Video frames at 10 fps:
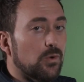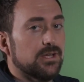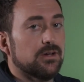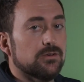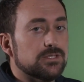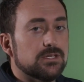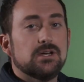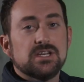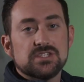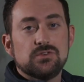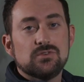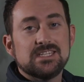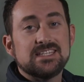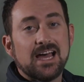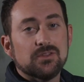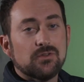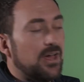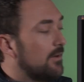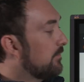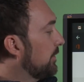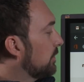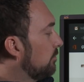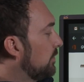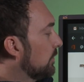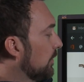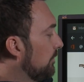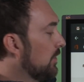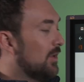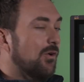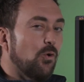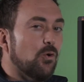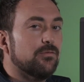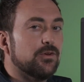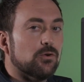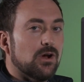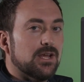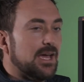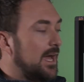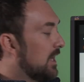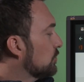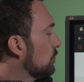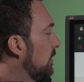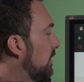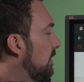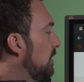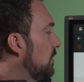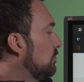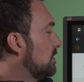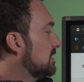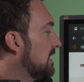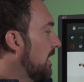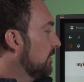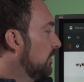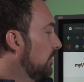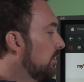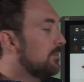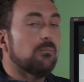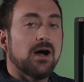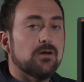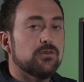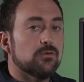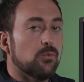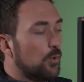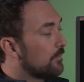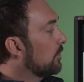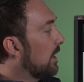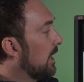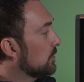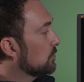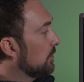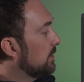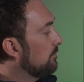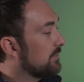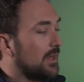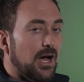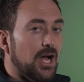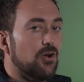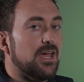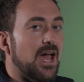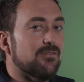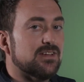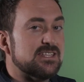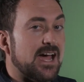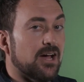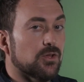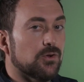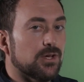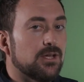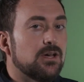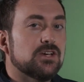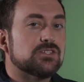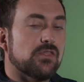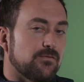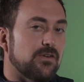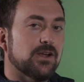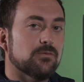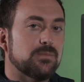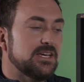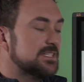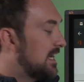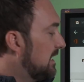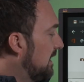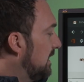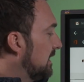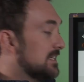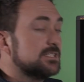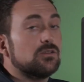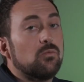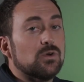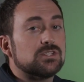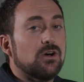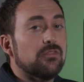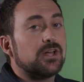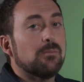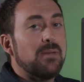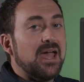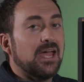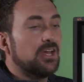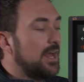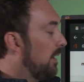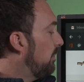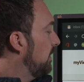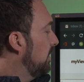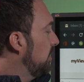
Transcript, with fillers: Windows, so you can download that for your computer. Or if you're running Android, you can download myViewBoard for Android. I already have it downloaded, so the final piece I need is what's called the companion app.